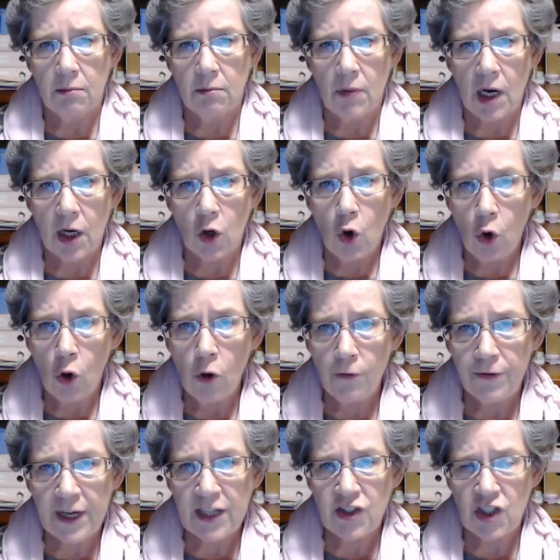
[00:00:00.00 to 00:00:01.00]
my
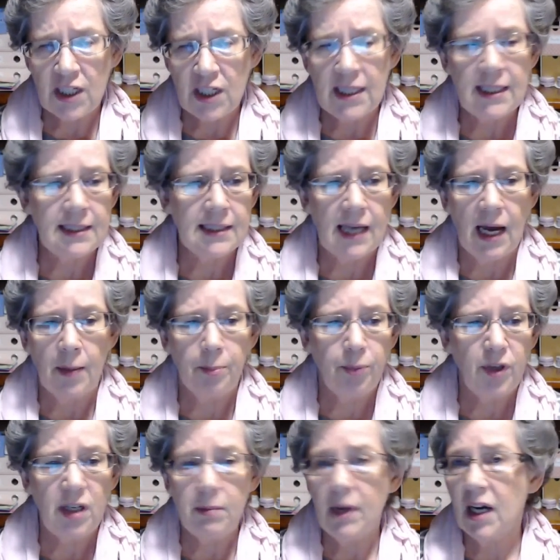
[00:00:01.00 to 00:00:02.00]
core veggies are
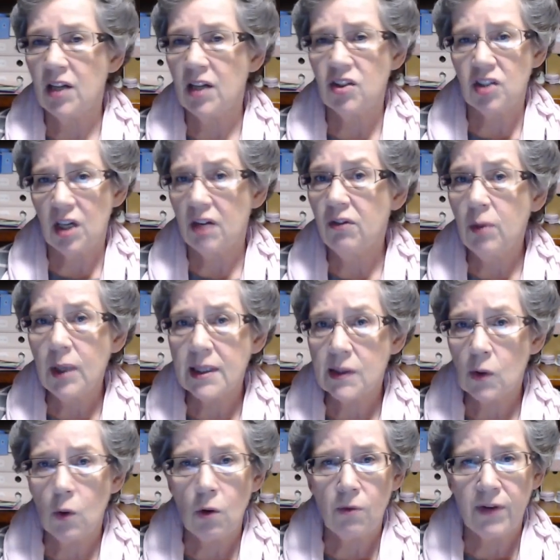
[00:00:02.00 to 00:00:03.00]
pretty much
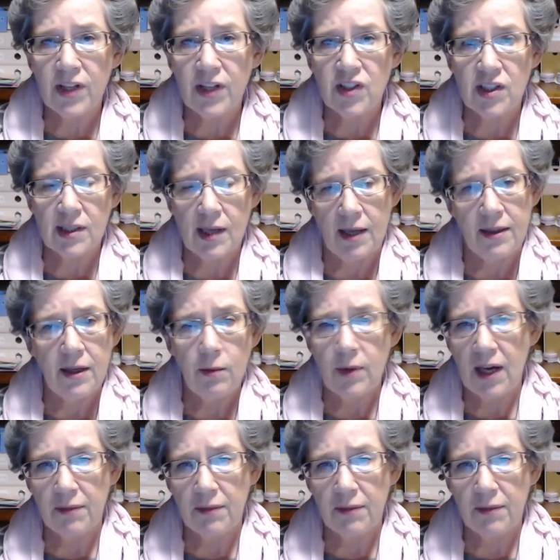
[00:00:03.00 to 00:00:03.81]
everyone's core veggies, I think.